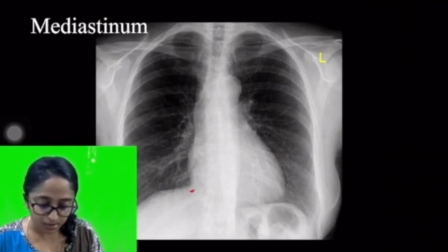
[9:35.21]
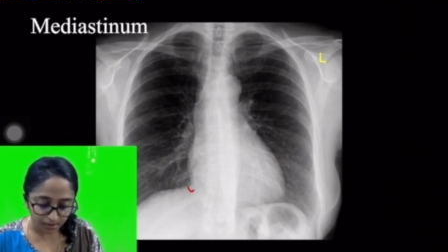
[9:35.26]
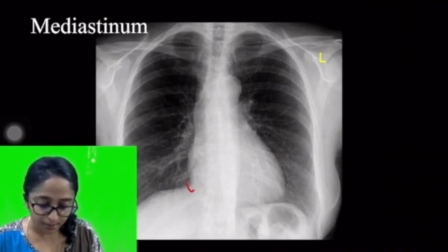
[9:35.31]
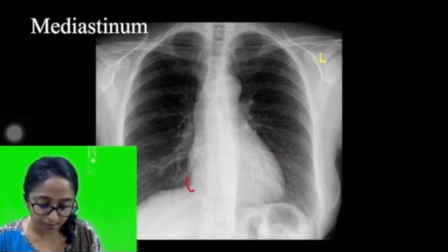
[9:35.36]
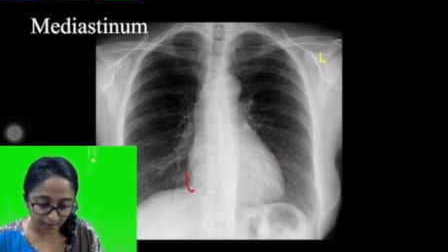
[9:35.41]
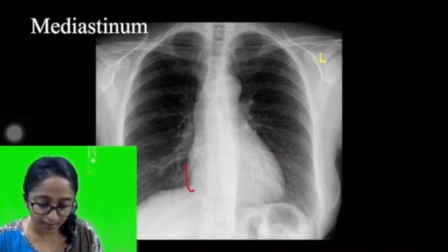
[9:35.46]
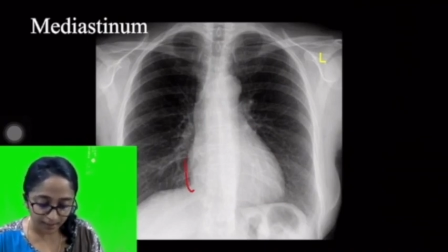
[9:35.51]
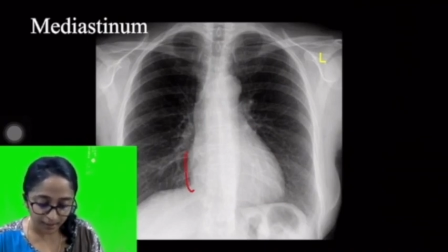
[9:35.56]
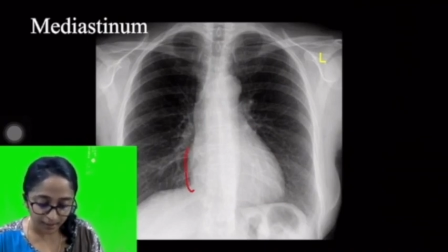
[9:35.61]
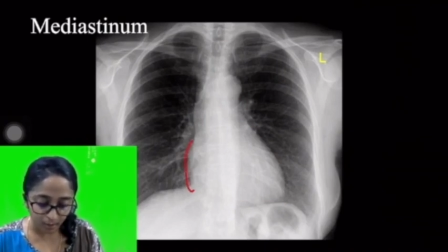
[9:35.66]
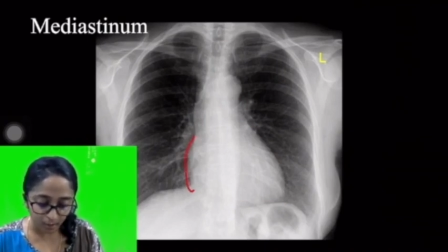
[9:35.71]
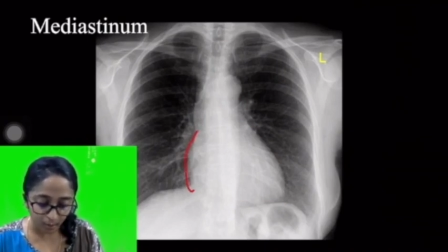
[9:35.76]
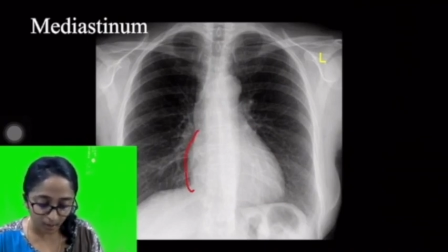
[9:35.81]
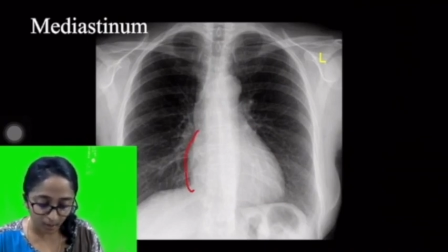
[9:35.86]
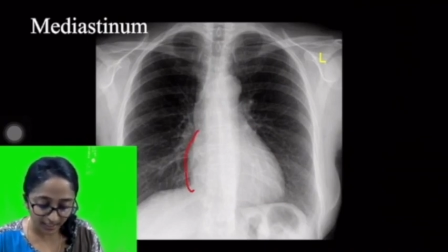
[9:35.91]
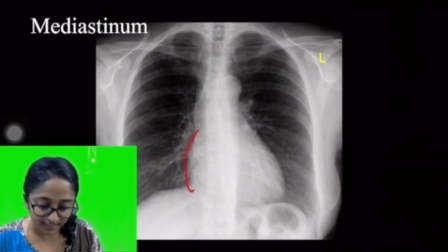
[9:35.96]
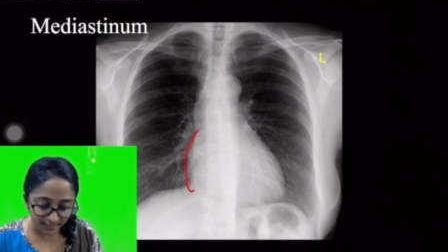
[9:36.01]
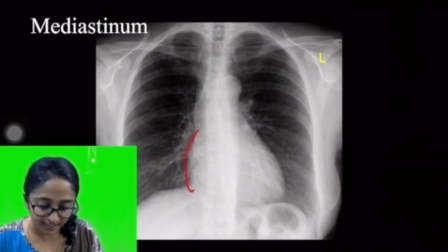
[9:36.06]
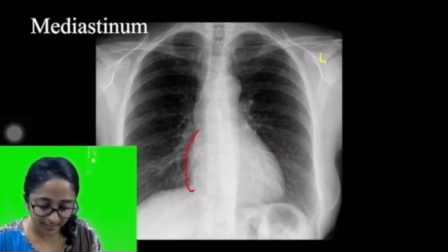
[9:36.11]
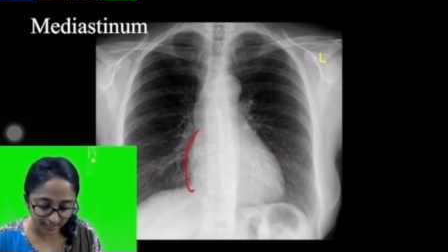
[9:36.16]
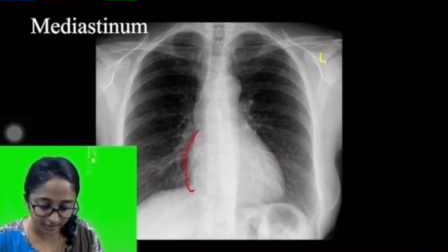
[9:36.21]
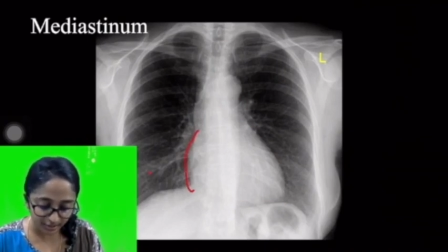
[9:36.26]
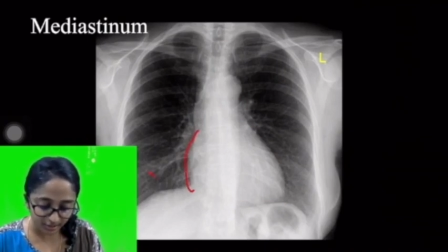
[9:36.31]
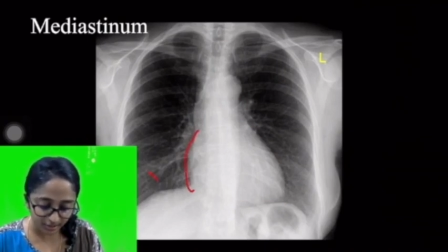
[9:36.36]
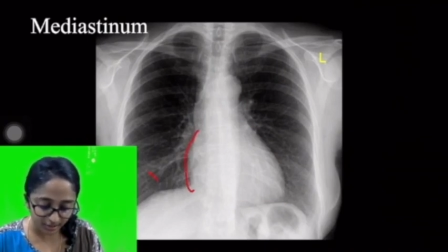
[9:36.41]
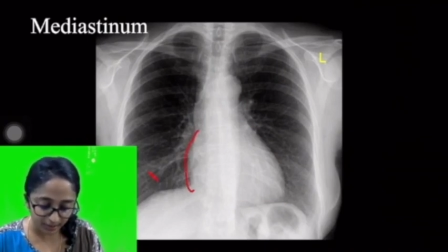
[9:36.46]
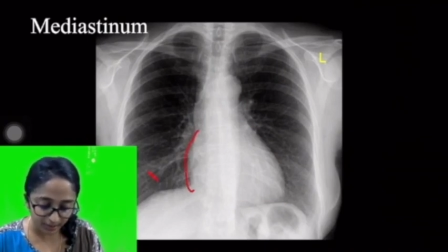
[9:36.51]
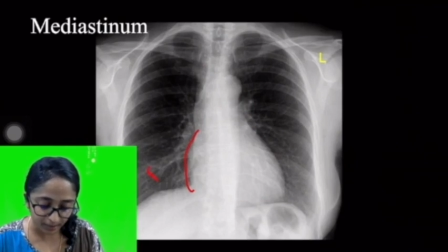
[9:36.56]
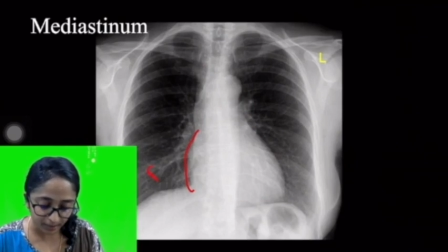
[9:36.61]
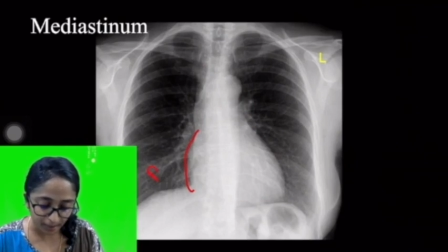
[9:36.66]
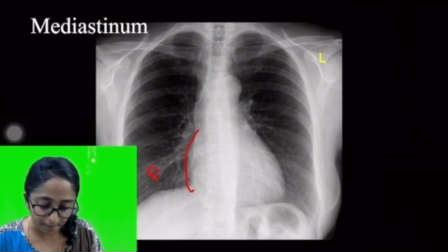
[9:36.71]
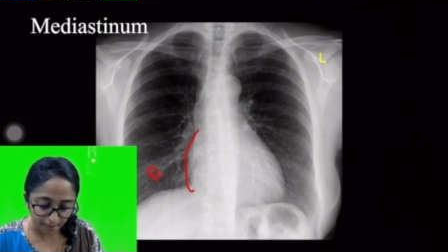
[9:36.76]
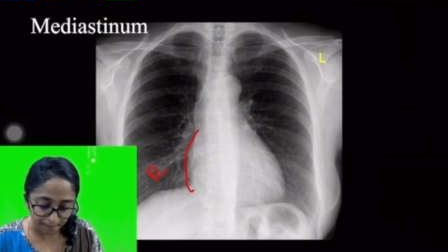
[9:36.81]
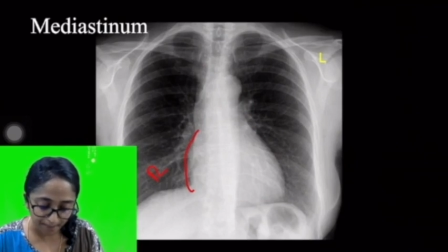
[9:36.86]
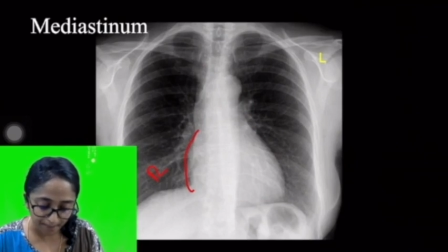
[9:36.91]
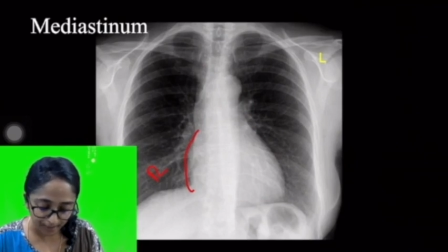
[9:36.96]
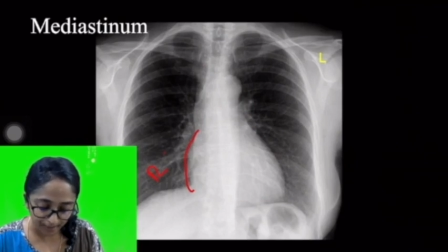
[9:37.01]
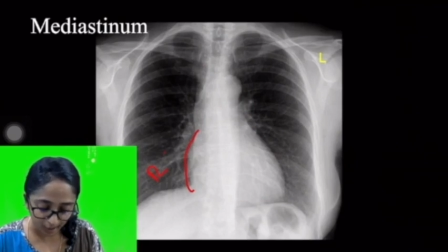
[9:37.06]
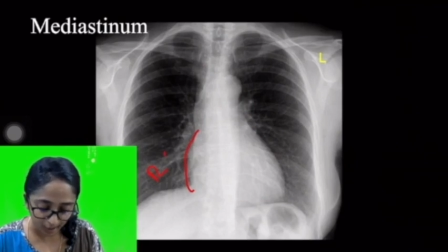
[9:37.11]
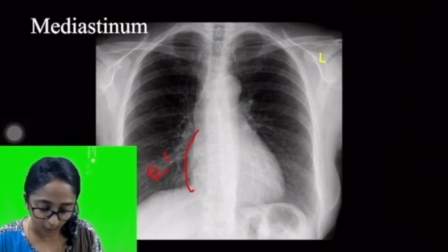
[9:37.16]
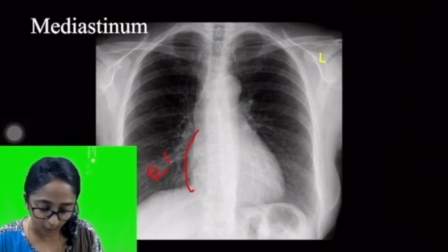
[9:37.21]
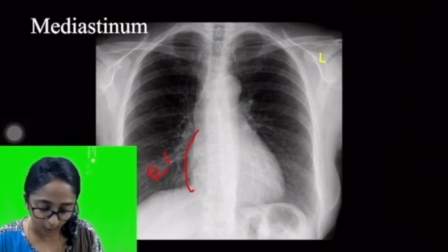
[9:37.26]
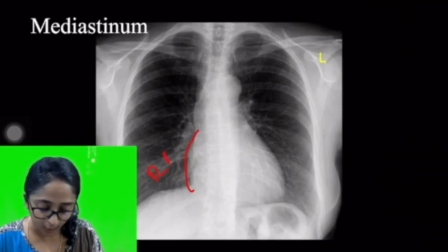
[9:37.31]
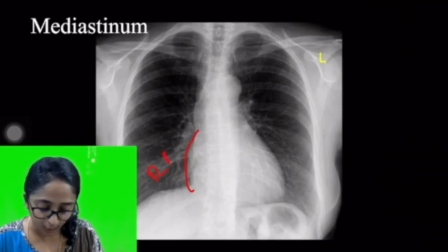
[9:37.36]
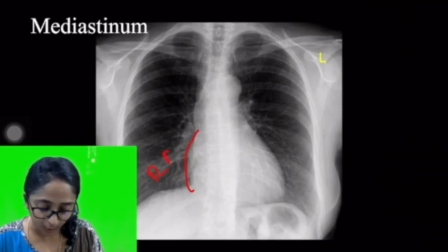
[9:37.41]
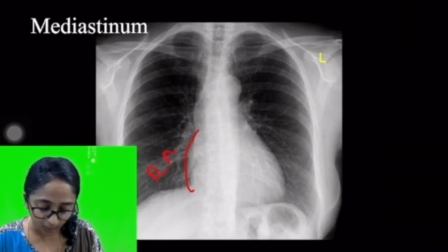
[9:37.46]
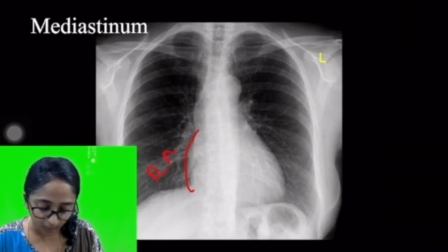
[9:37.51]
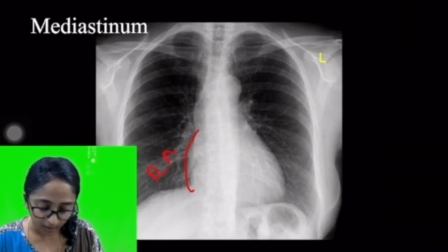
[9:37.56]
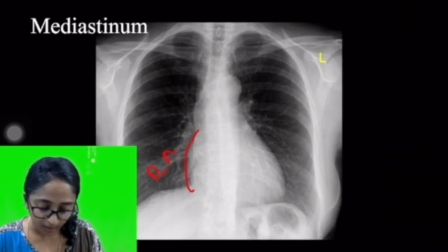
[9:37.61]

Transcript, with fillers: by the right atrium below